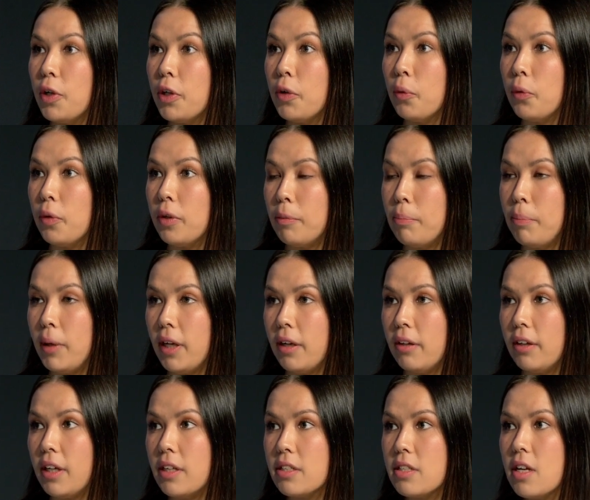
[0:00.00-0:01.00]
an audit
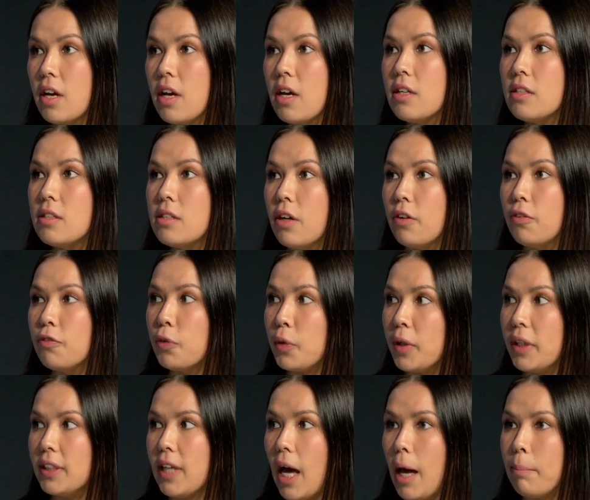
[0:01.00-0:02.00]
period. So for
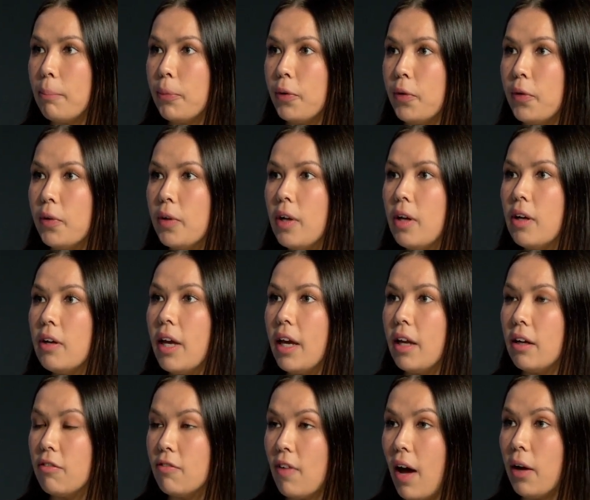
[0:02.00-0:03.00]
example,
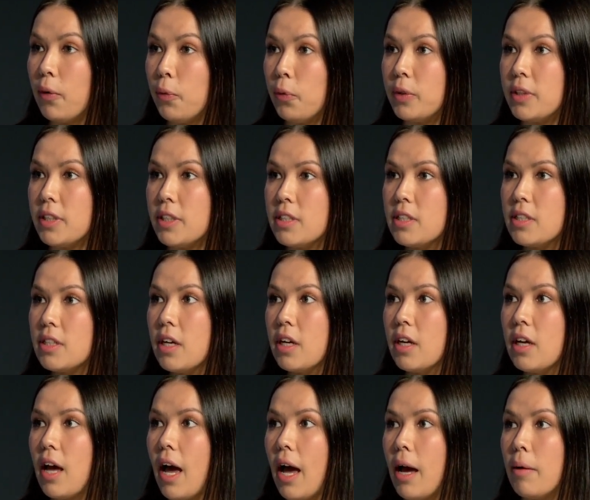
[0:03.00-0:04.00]
in a VAT audit,
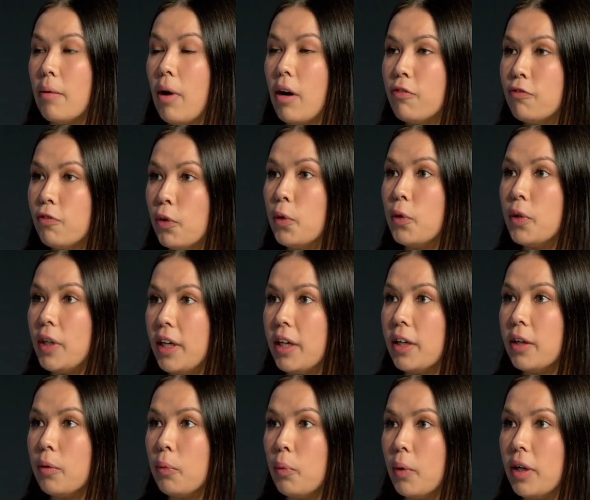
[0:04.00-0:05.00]
a full
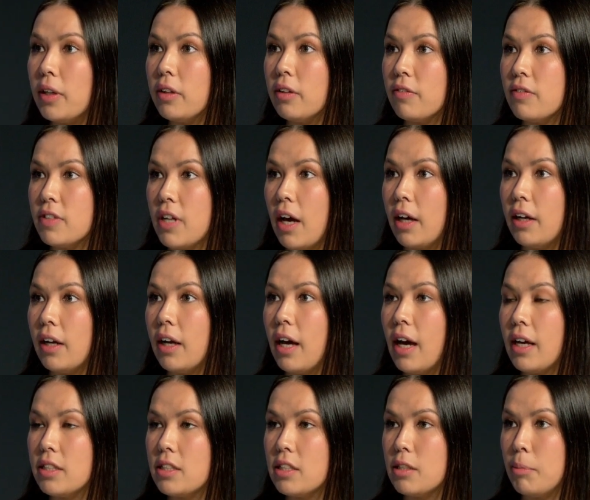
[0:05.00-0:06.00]
year worth of data
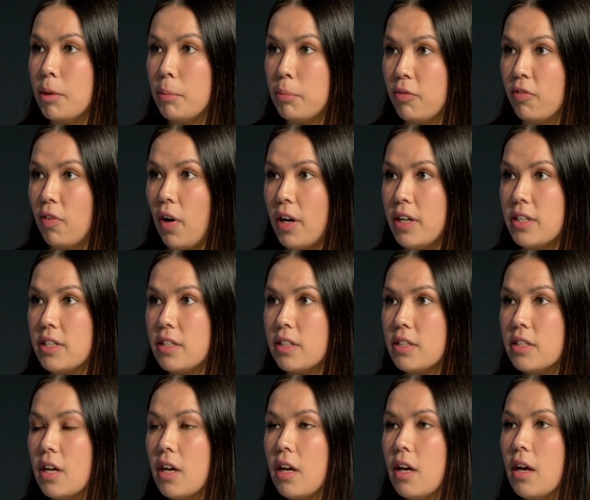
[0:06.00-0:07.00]
has to be
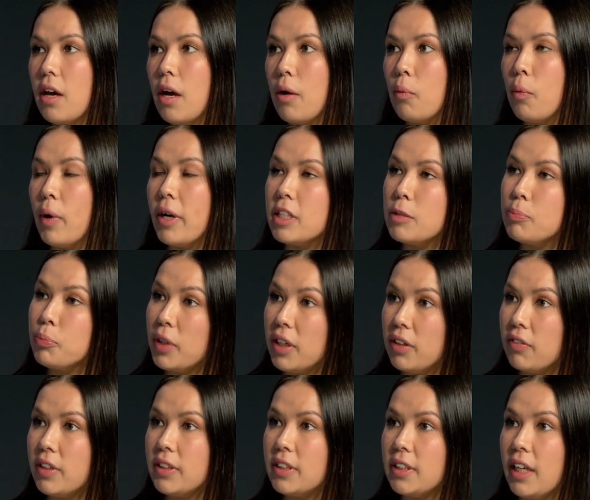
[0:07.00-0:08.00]
provided, whereas
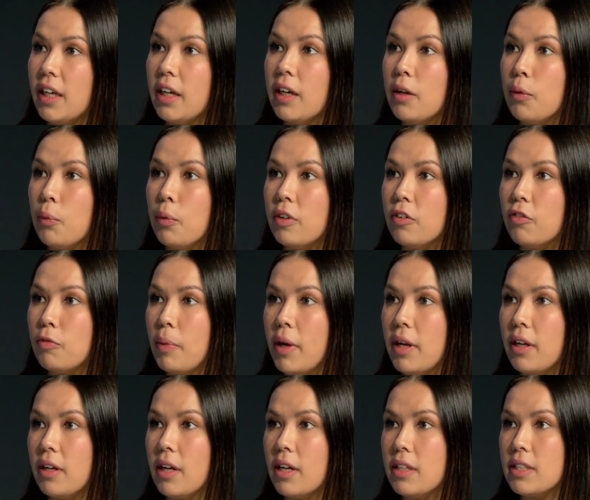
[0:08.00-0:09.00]
previously it would have
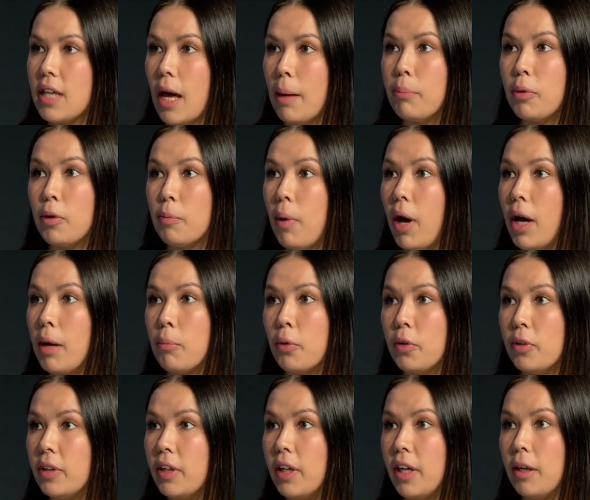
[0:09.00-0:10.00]
been a sample
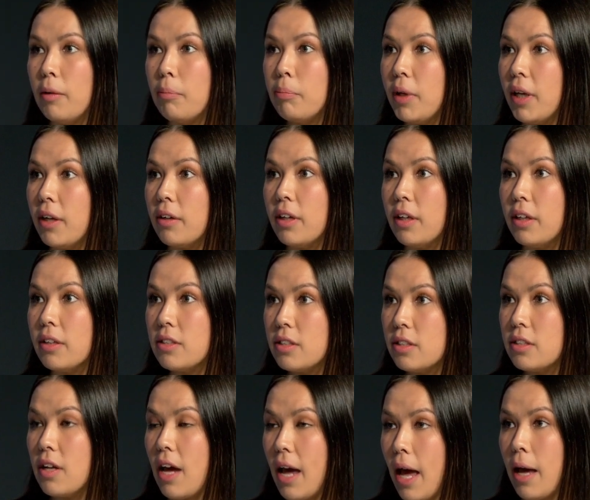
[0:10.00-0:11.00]
bi-monthly period
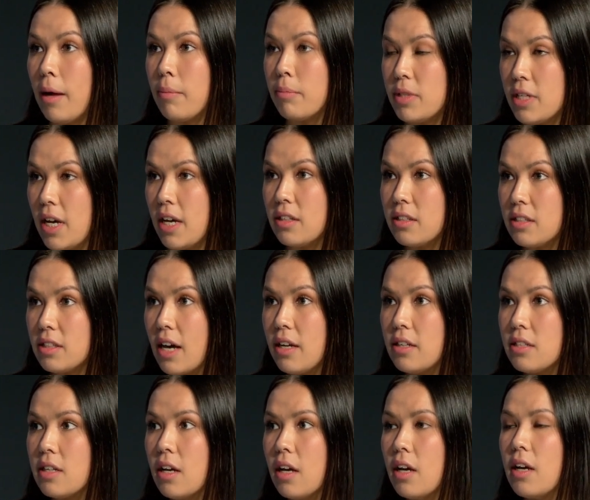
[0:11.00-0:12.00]
data
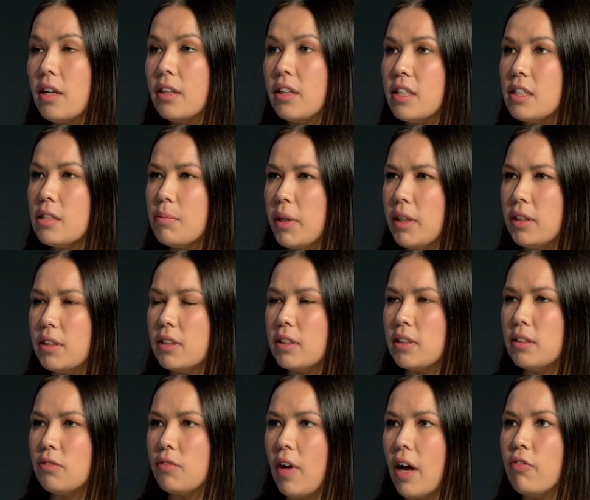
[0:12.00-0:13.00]
set. This
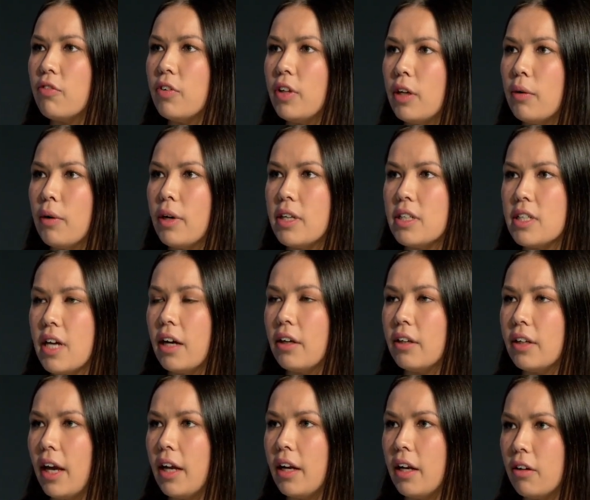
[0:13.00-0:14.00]
means revenue are
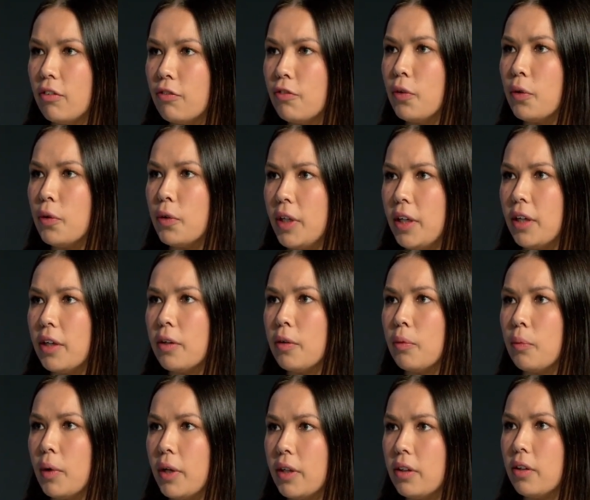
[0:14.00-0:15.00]
interrogating a full year
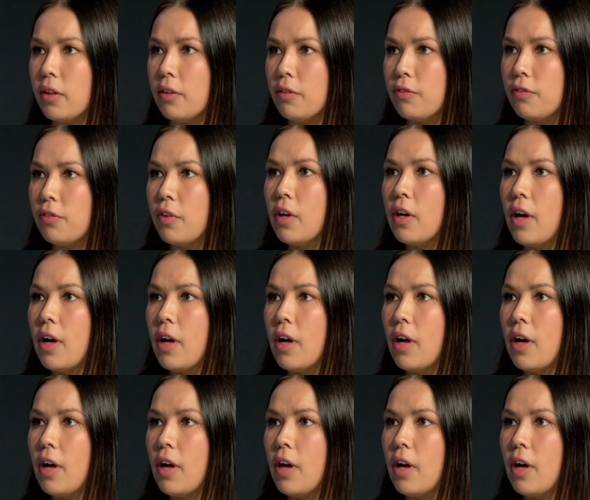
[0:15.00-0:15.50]
worth of